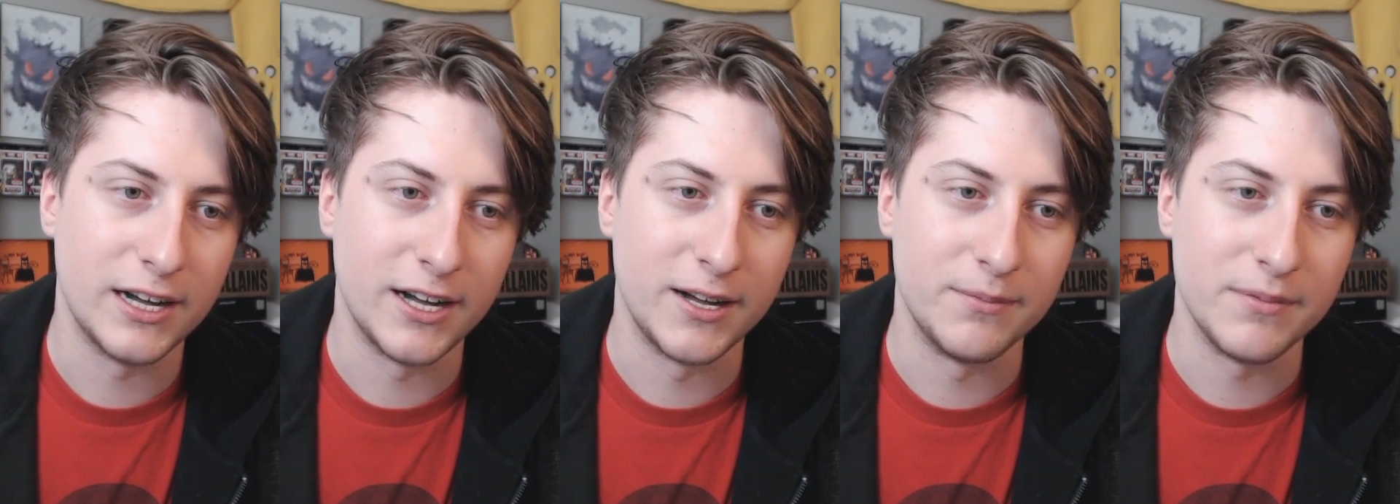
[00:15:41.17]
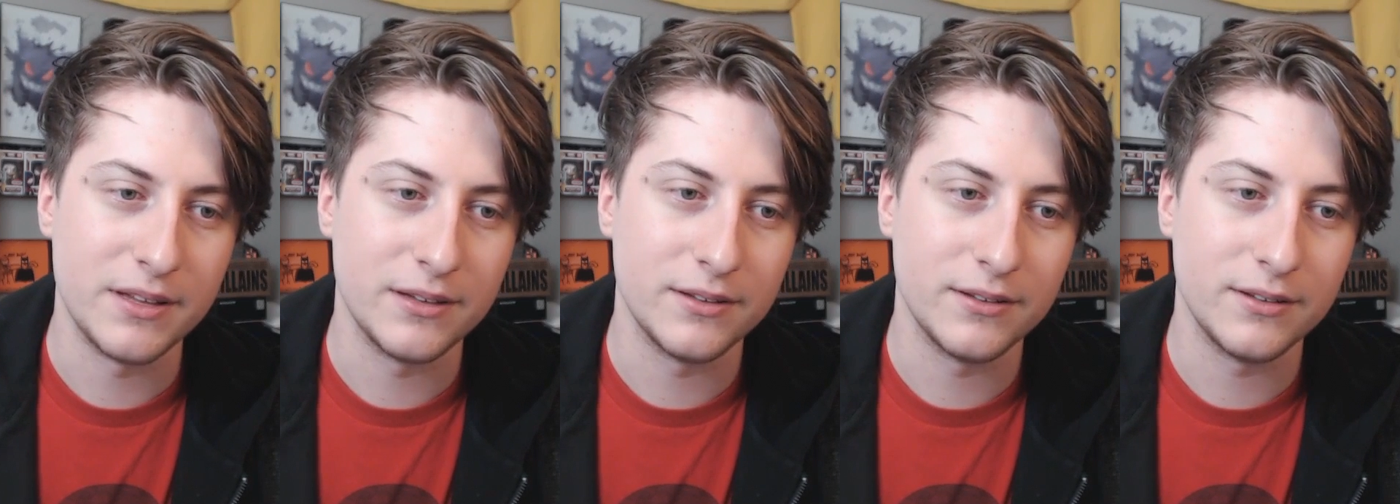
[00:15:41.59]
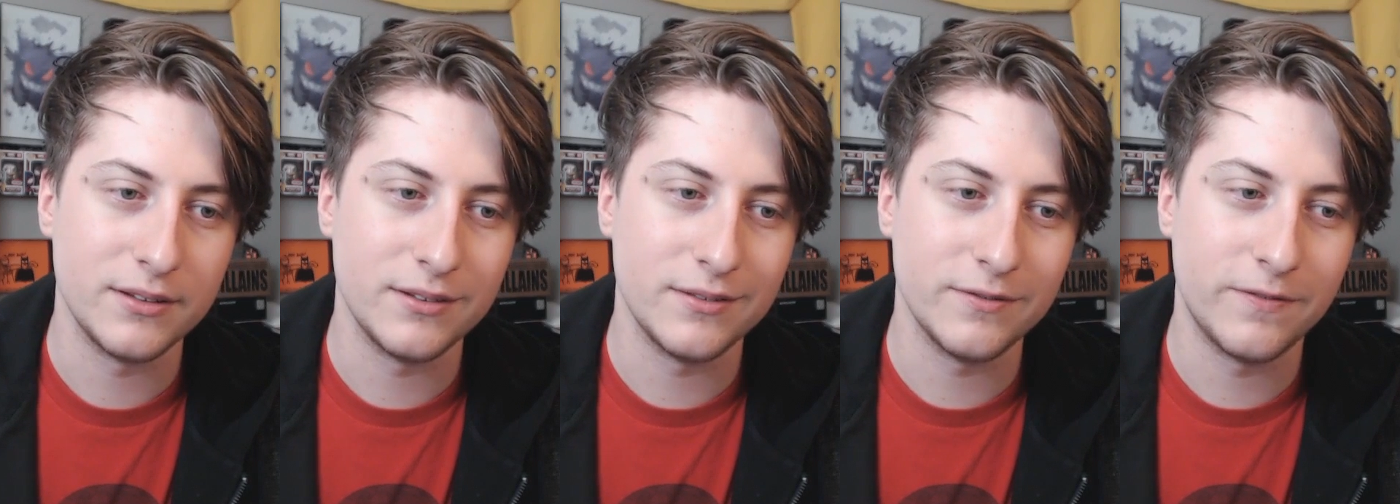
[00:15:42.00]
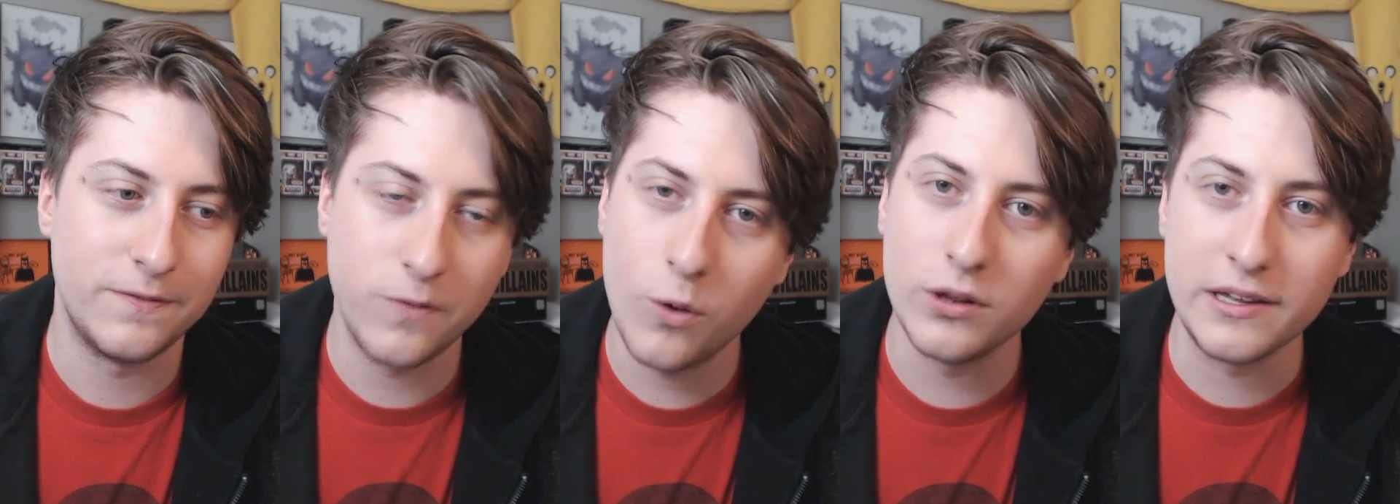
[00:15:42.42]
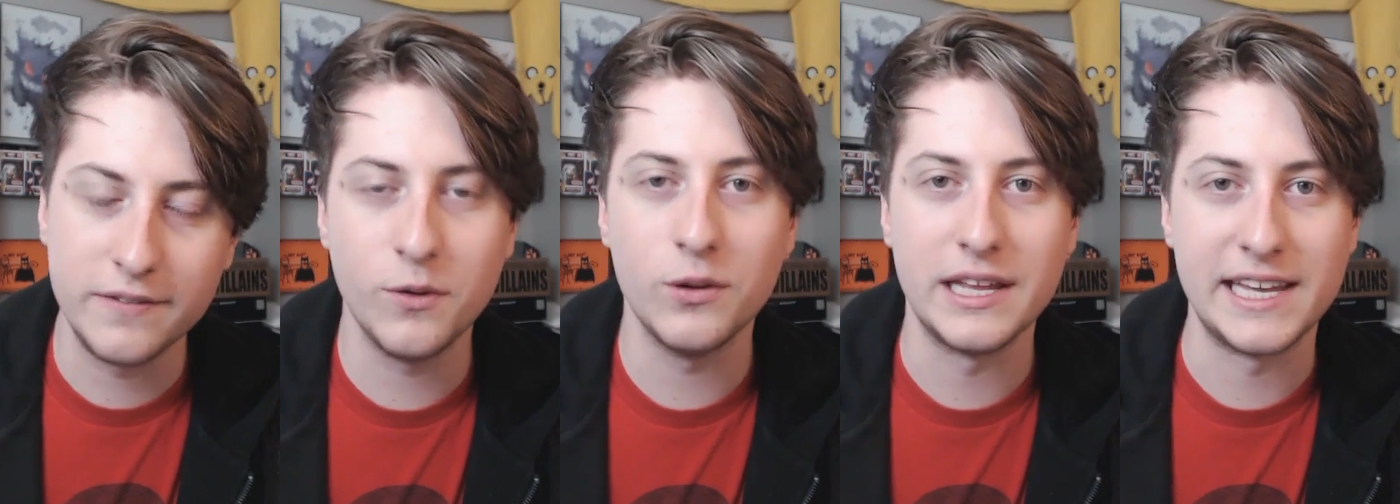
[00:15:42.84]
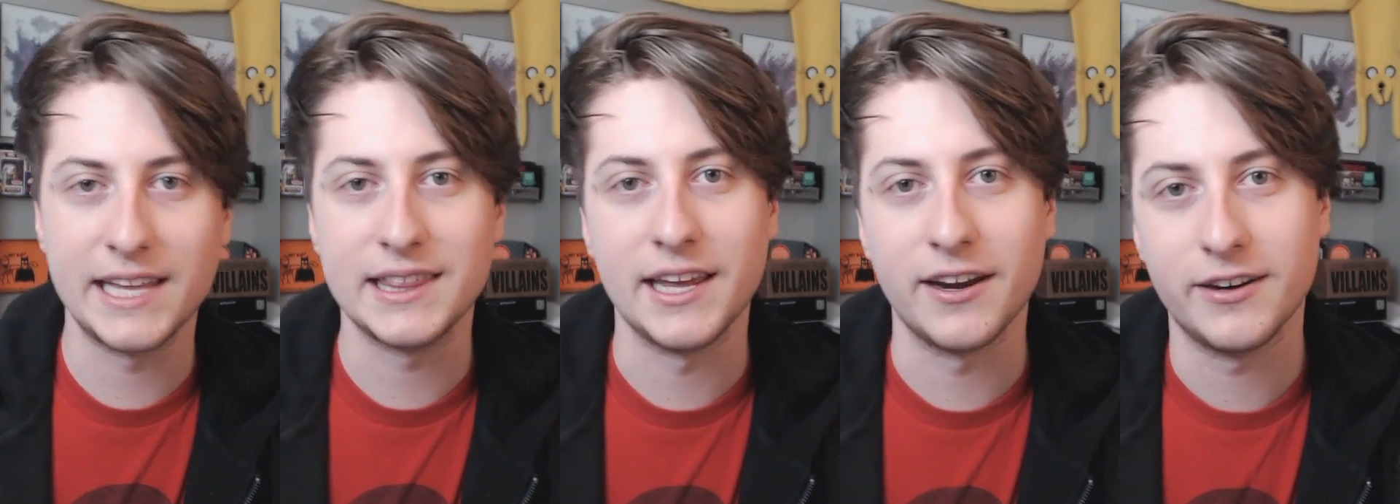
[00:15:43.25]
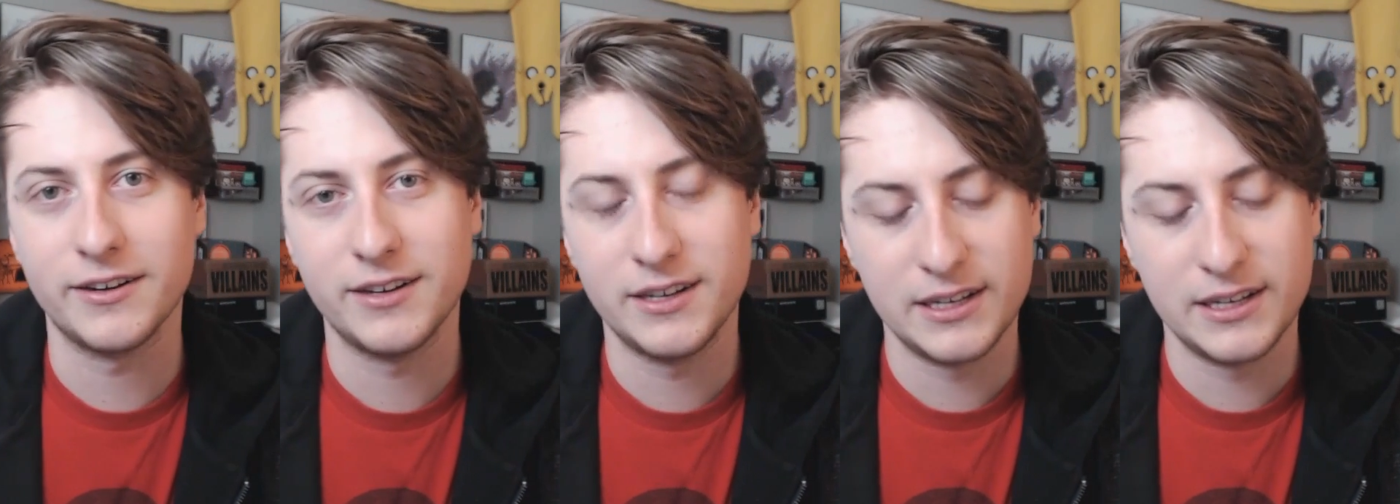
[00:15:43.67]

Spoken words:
um, fully get there.